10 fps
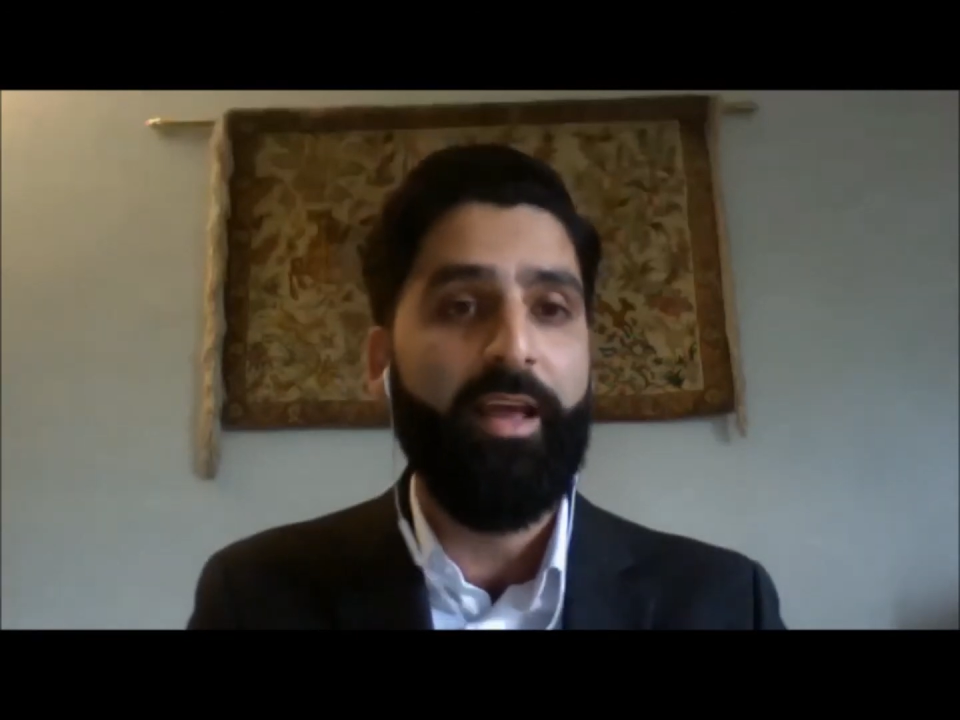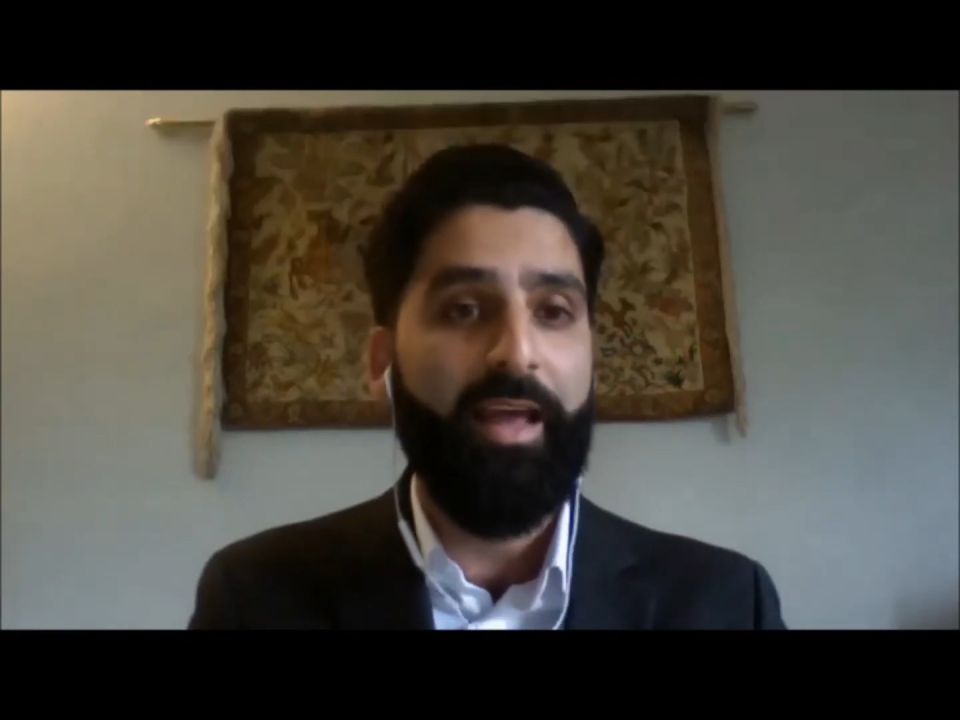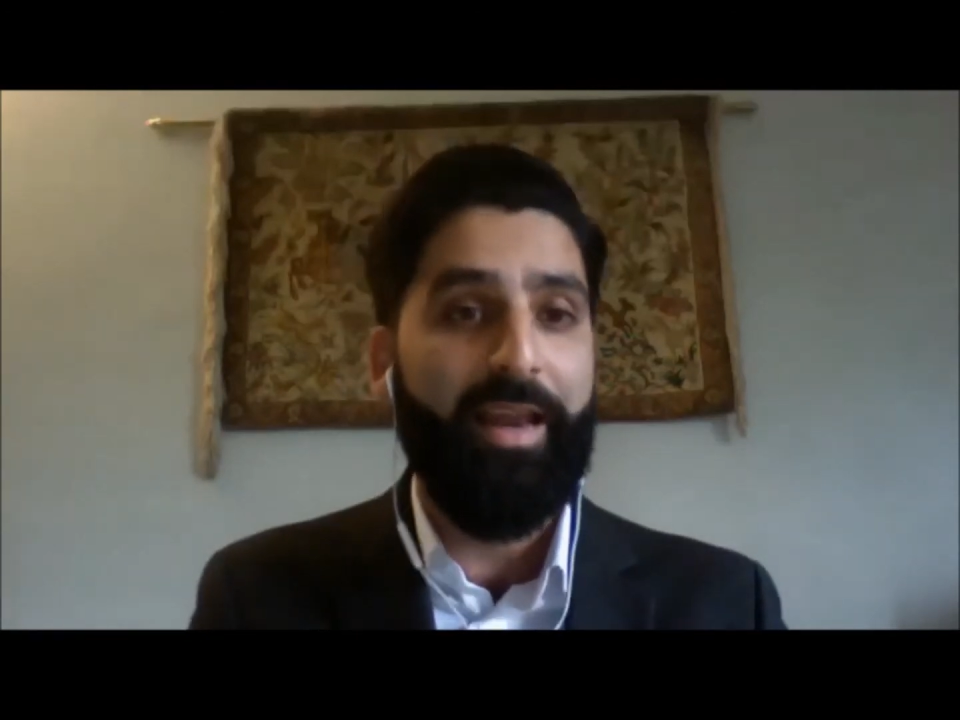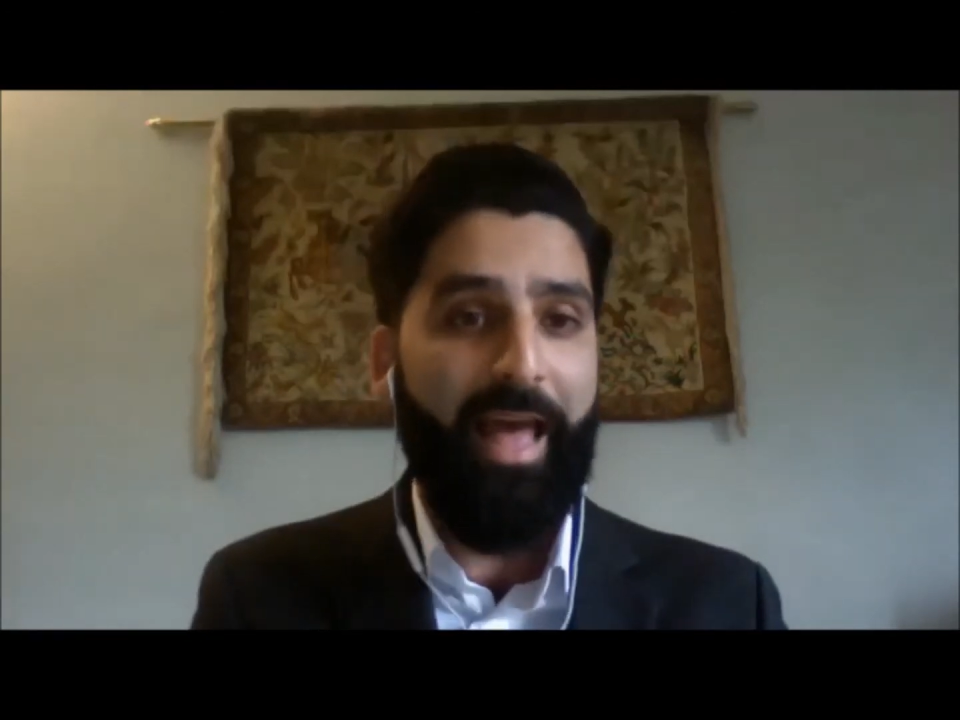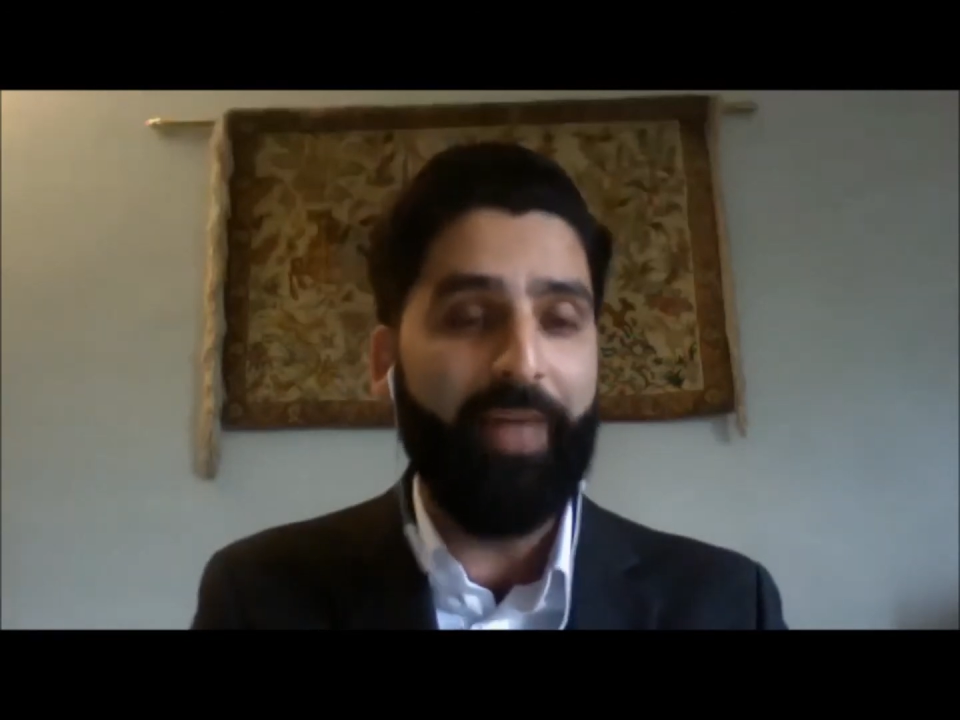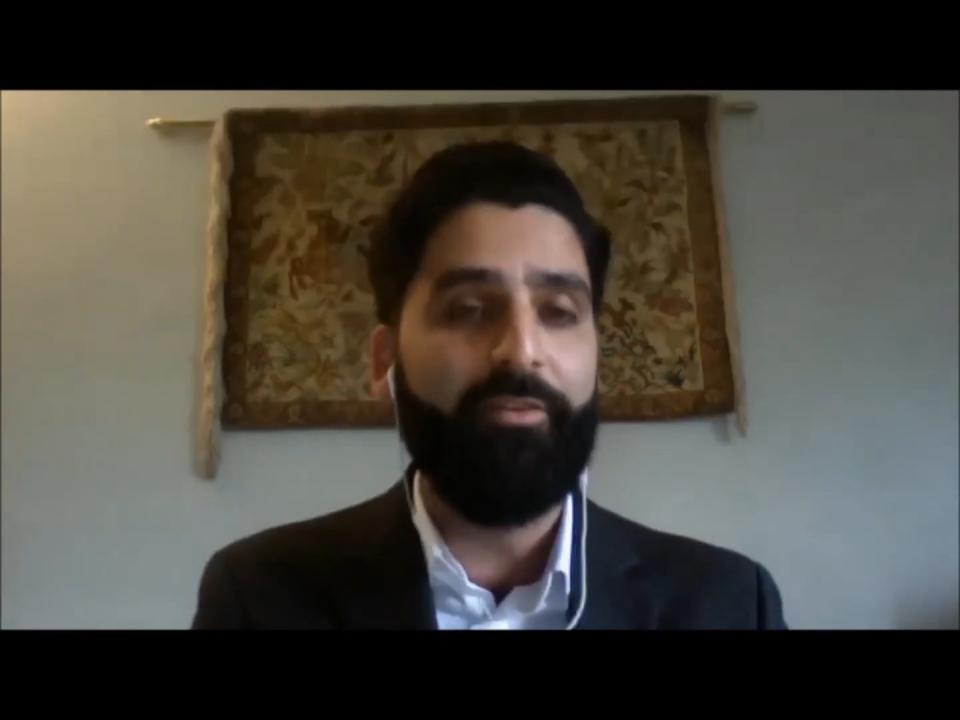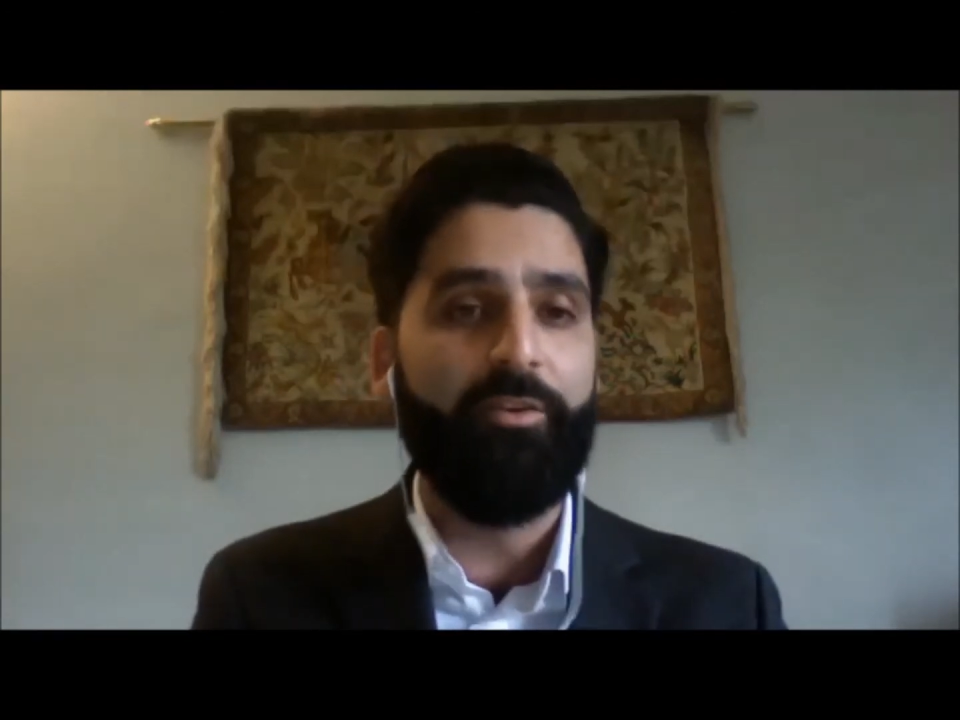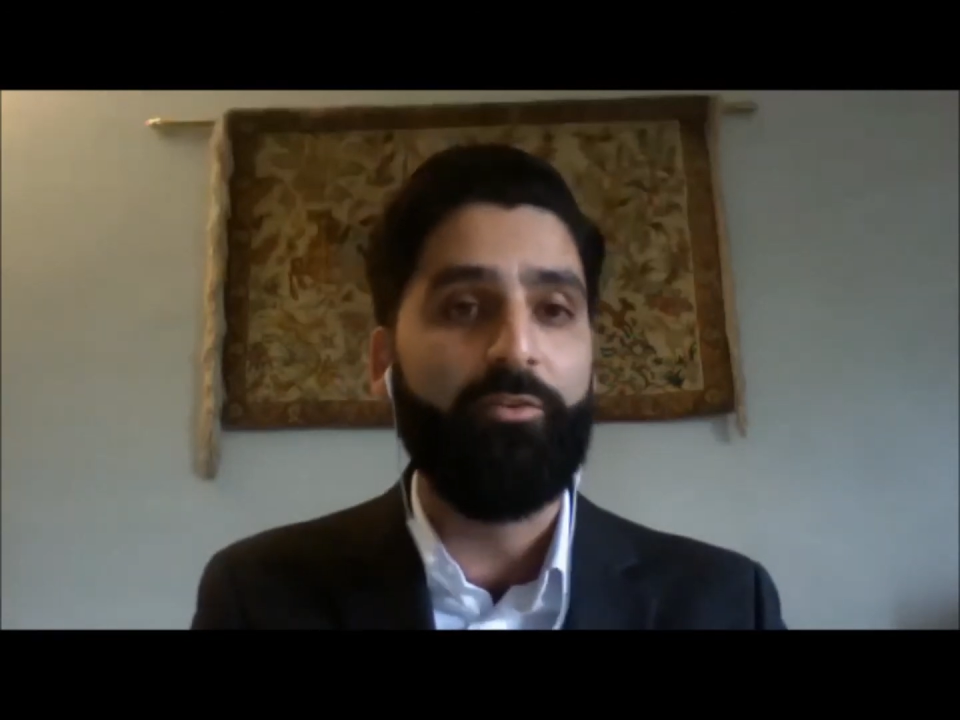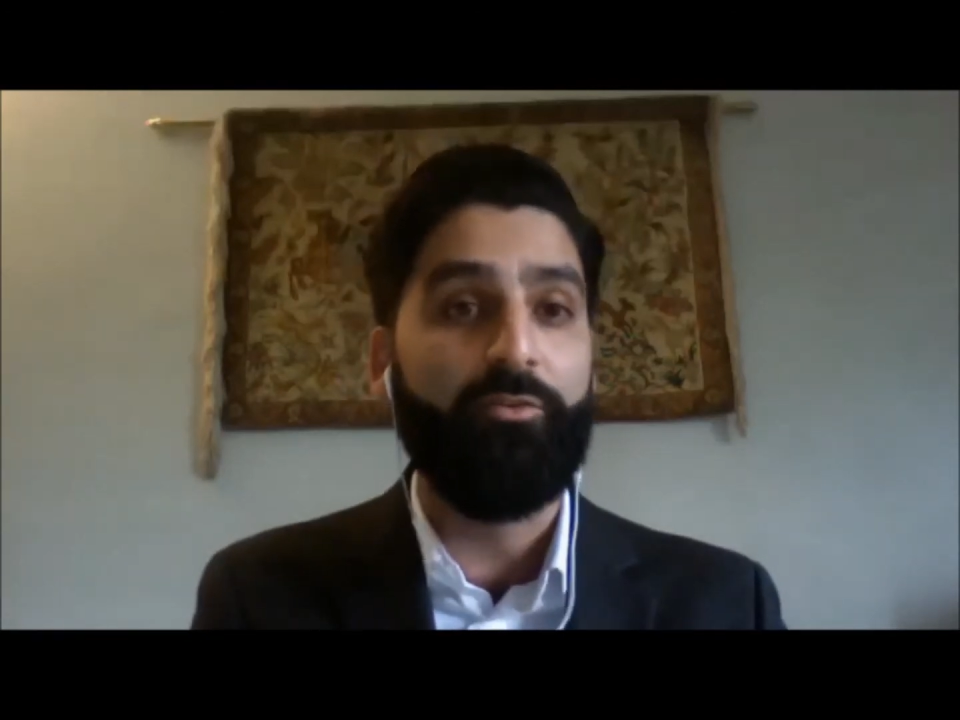an avenue to